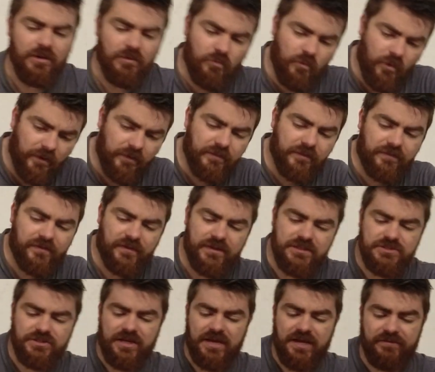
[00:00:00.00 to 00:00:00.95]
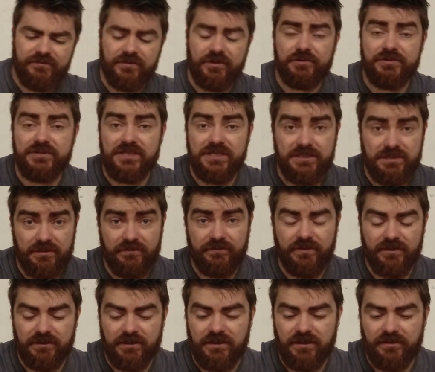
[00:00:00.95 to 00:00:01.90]
One of the things I have noticed,
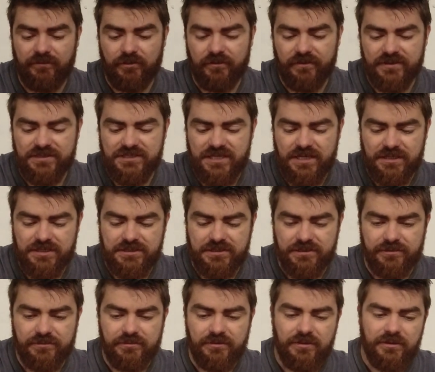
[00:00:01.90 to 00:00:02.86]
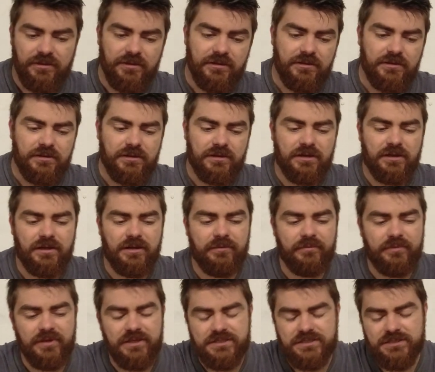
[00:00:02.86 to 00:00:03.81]
funnily enough, on the Saxo,
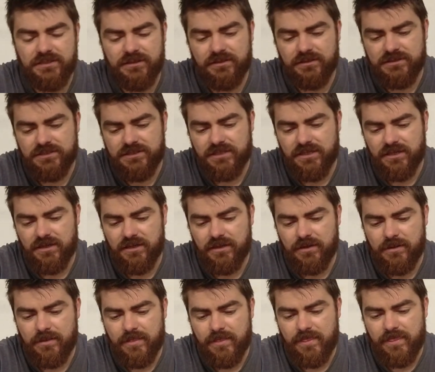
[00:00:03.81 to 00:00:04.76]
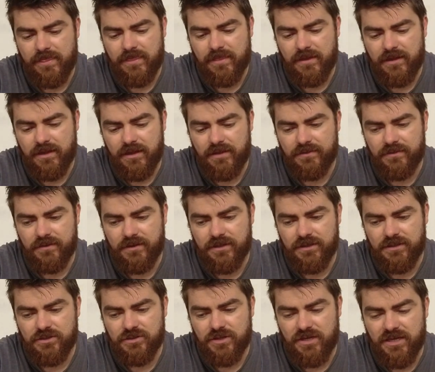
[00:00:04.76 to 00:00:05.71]
is that
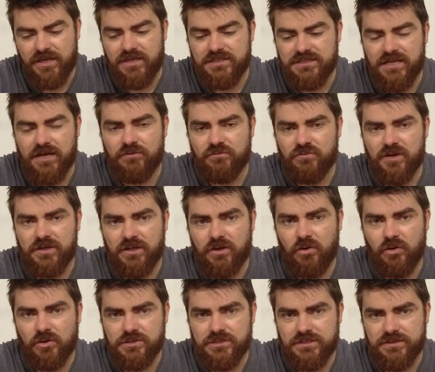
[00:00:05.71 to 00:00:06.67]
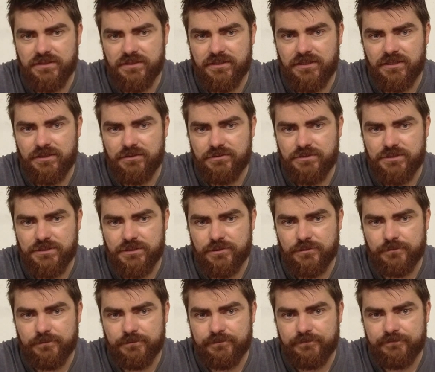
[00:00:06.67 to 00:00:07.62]
it is now running hotter than it used to.
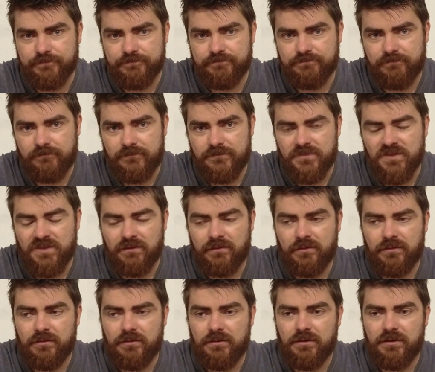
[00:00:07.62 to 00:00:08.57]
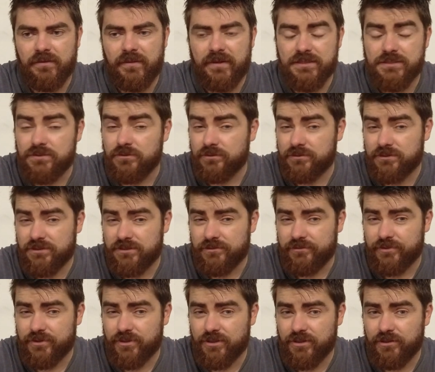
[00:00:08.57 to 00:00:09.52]
That's not to
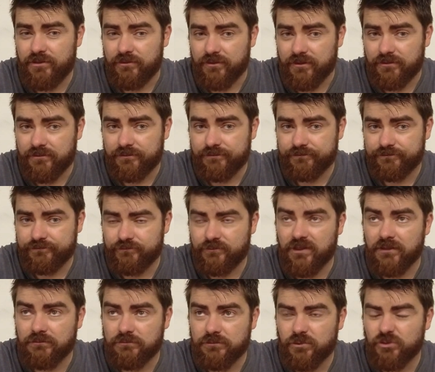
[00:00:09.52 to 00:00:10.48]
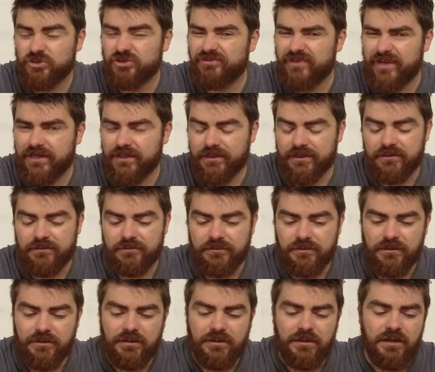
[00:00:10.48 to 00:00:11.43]
do with the coolant, well, not directly.
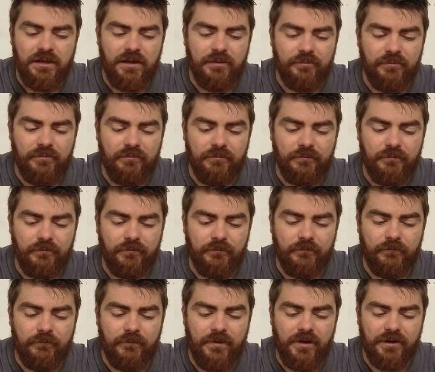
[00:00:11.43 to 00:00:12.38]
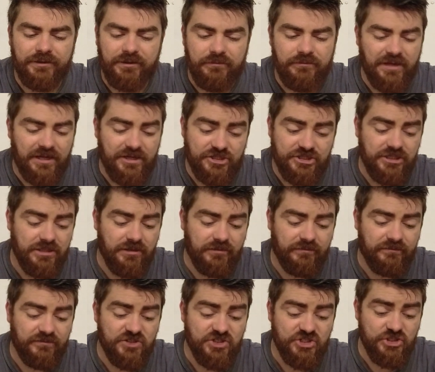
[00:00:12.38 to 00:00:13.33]
I don't actually
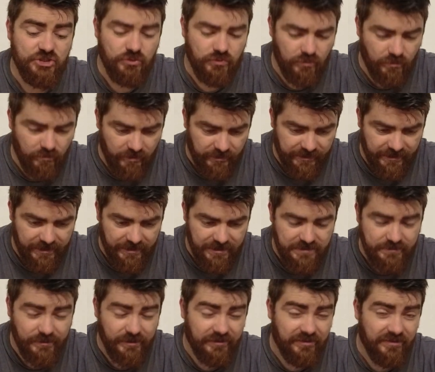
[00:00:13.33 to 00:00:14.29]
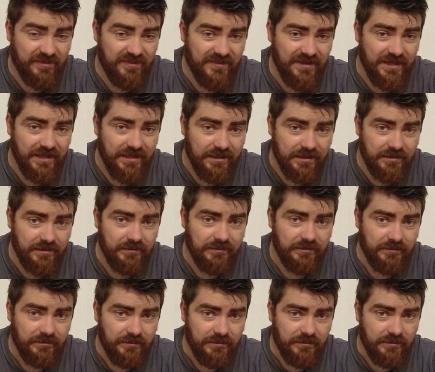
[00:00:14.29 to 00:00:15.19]
know for sure what it is, but I think,